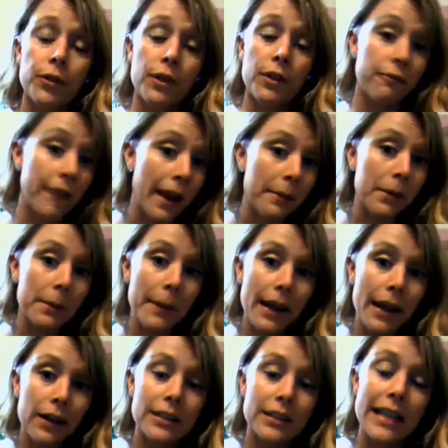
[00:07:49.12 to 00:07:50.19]
For the fabric
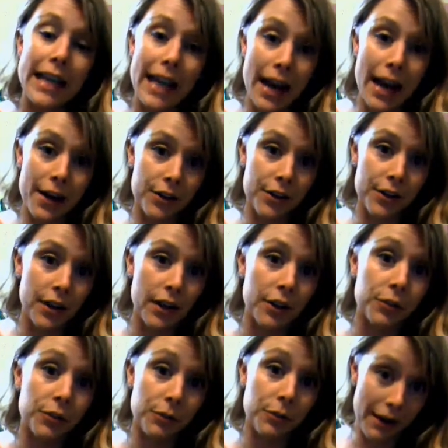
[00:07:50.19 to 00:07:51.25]
patterns, I hired
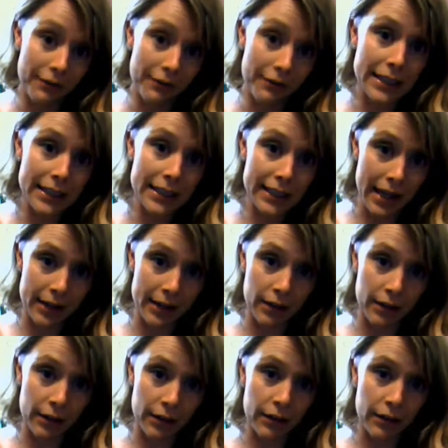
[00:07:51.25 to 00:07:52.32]
a graphic
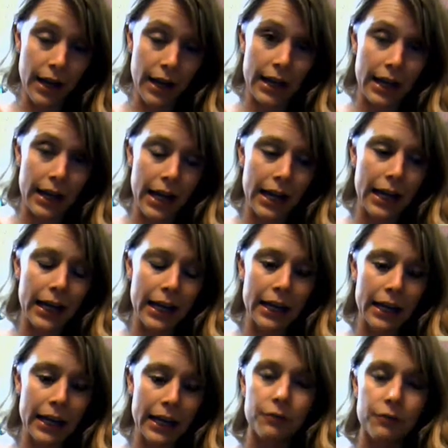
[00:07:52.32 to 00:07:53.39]
designer, and I
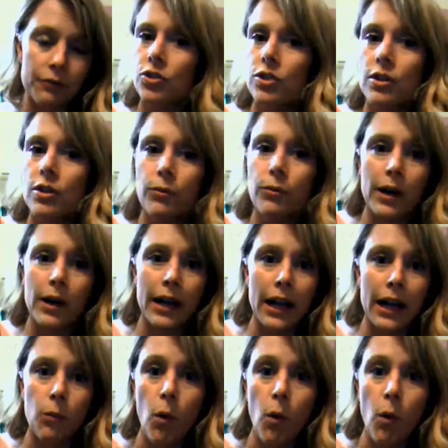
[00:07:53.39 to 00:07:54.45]
had a vision of what
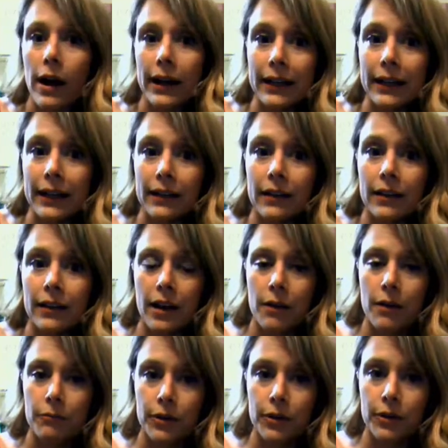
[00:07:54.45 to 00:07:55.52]
I wanted
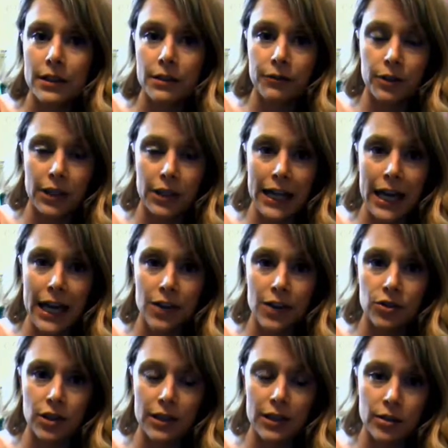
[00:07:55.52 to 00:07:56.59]
for the different
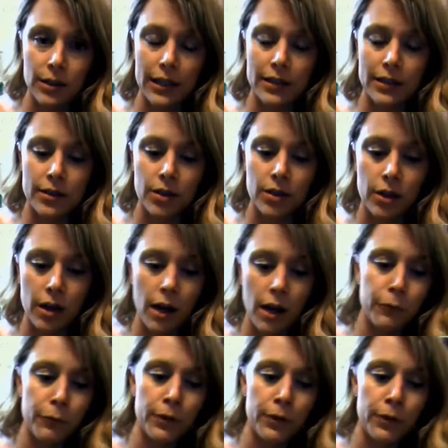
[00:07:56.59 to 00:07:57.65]
occasions. So I had started
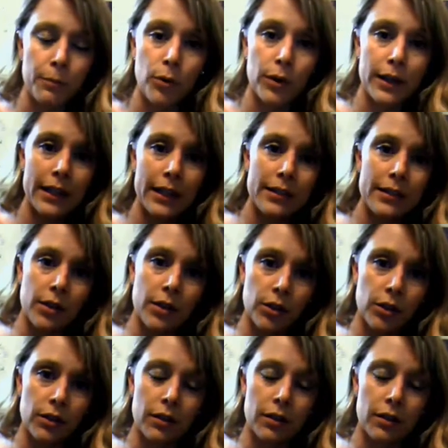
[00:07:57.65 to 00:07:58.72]
off with the boys,
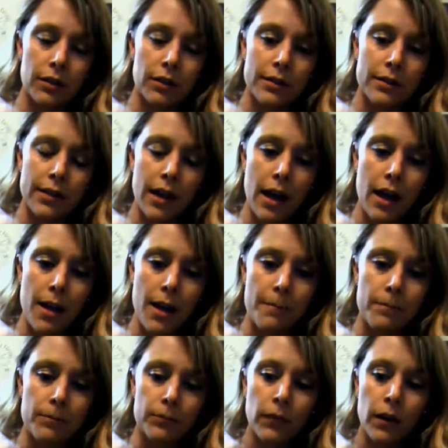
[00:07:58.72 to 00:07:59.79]
girls.
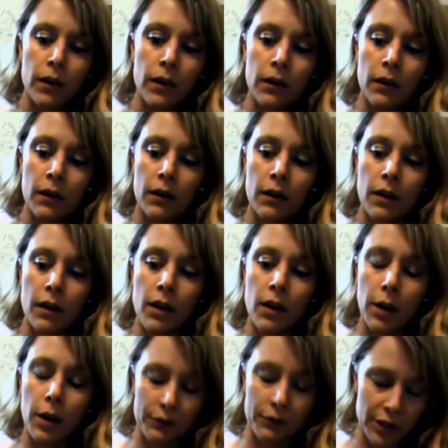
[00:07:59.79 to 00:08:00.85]

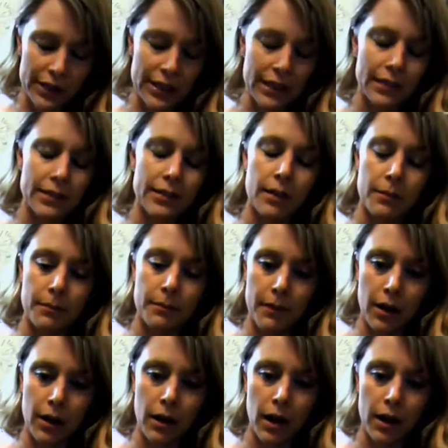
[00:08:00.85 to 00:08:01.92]
After I'd done some
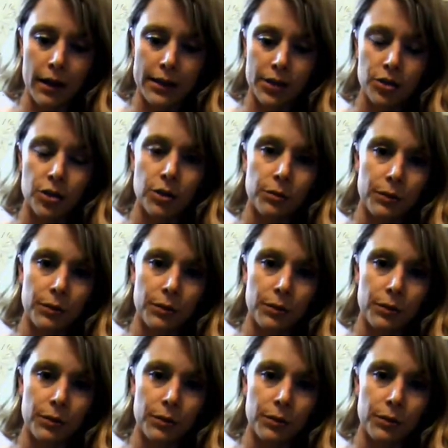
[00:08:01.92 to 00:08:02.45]
additional